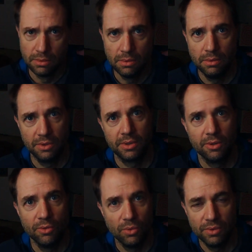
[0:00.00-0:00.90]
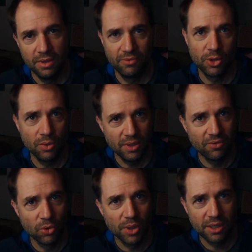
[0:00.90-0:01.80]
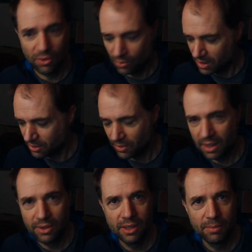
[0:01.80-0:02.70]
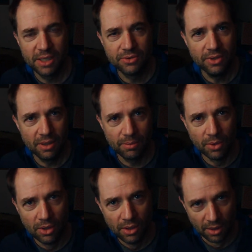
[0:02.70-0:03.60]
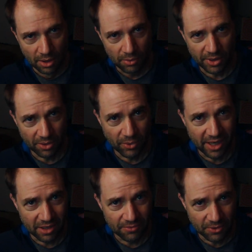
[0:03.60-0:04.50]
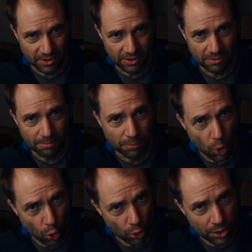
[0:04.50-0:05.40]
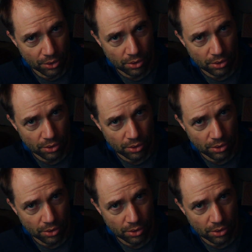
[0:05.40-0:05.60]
You can go. You ever want to go wander around in a mausoleum while you're waiting for your Broad